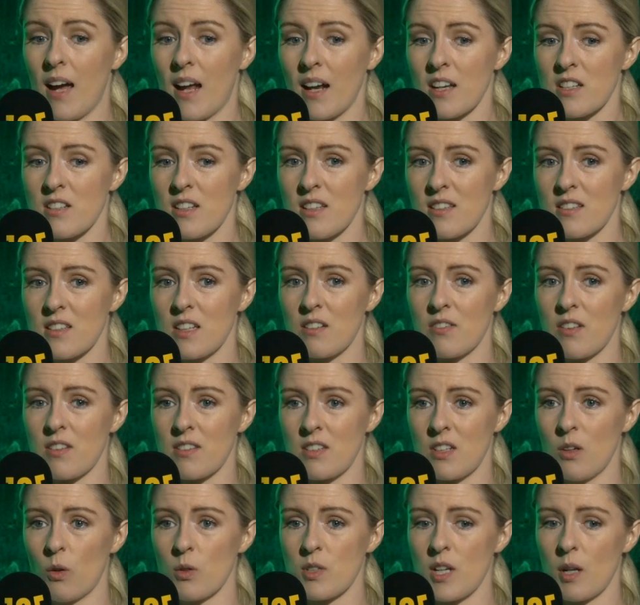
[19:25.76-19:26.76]
reality is that if
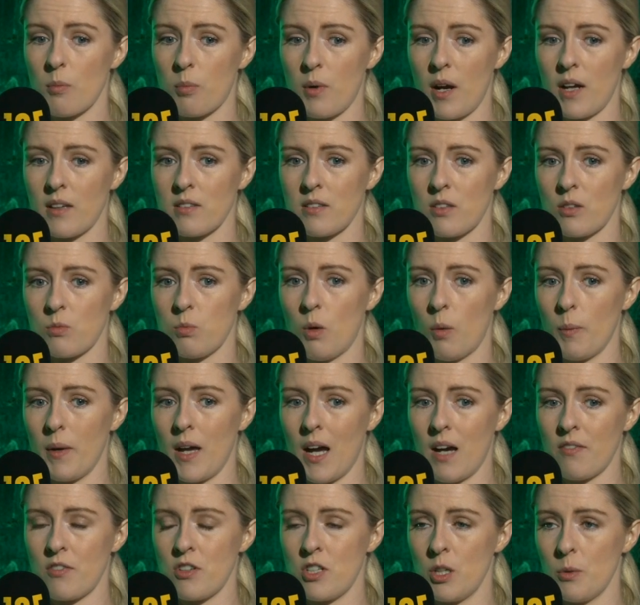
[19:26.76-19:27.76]
there's a no deal Brexit, what we
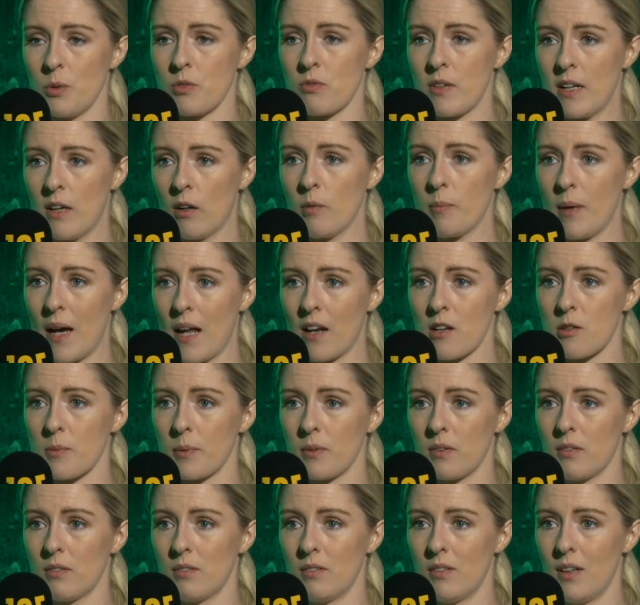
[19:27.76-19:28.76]
have to do is really
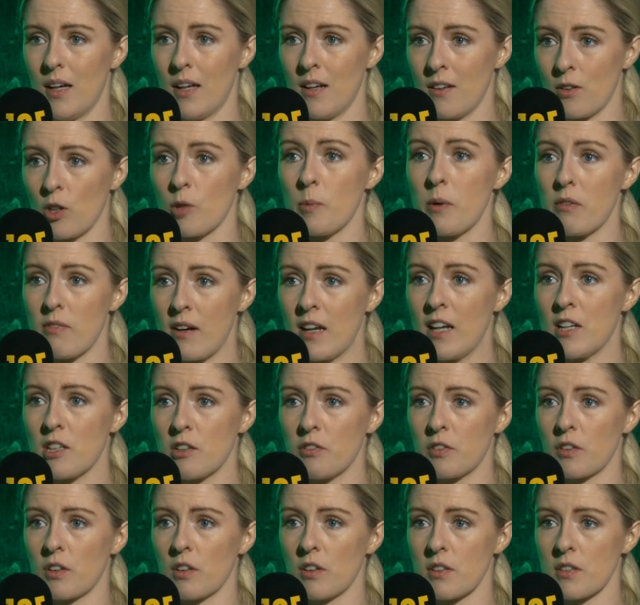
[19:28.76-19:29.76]
unpalatable and it's going to be really
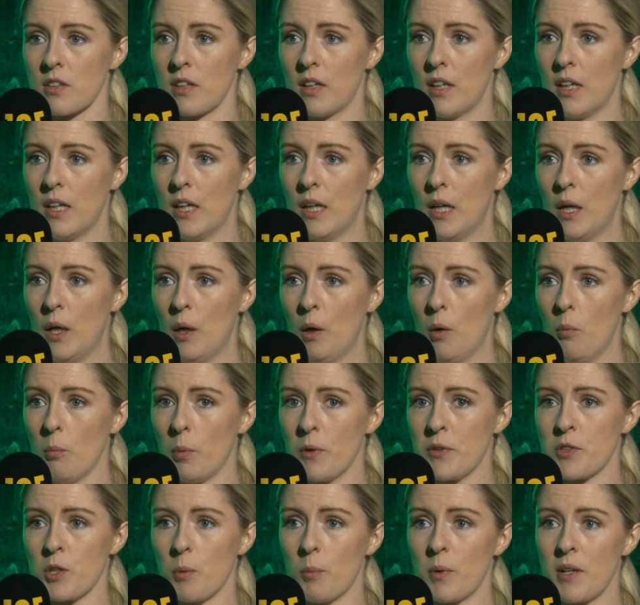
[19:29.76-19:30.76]
difficult.
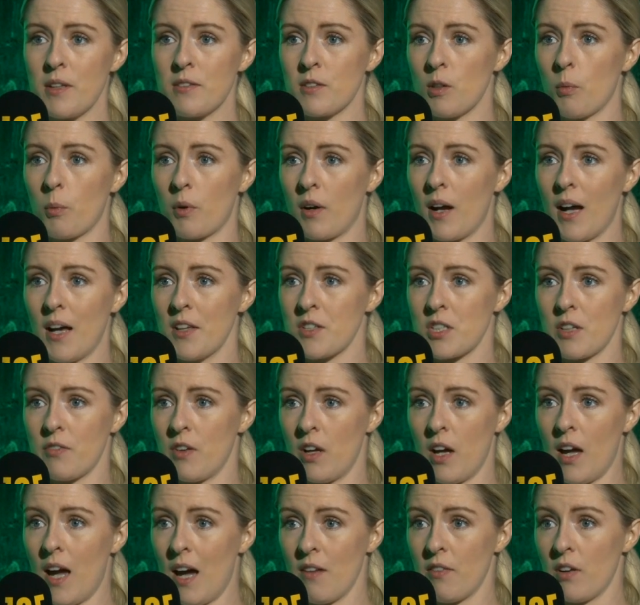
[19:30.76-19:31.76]
But somebody somewhere has to
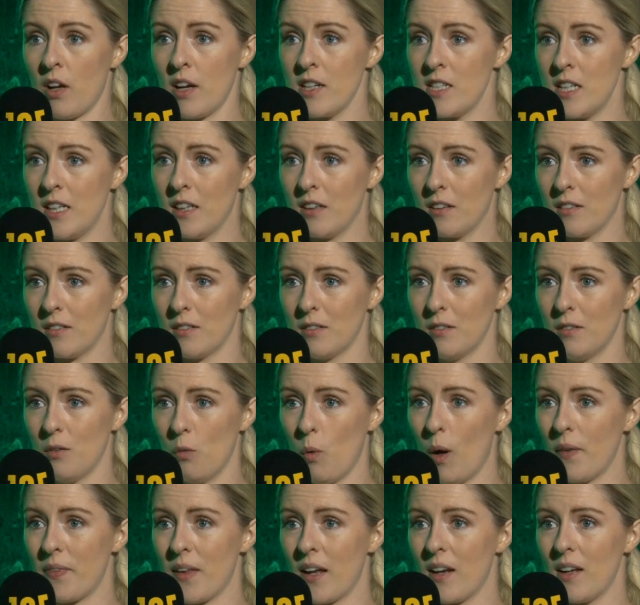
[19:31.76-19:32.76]
have, a, have an idea.
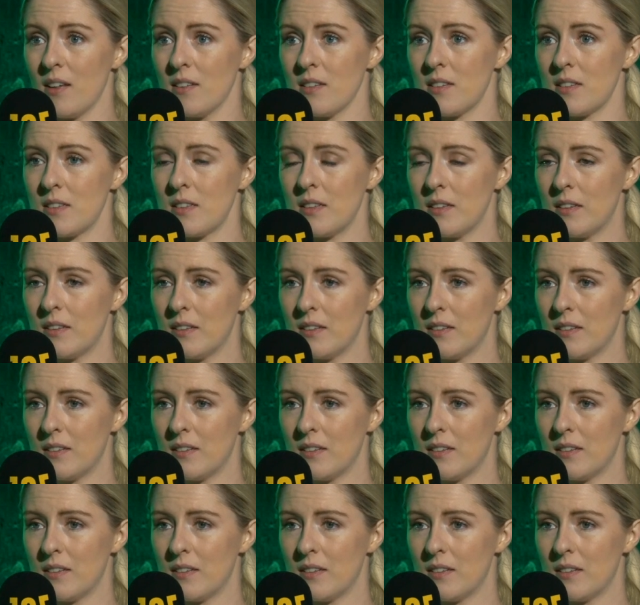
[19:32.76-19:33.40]
But is, that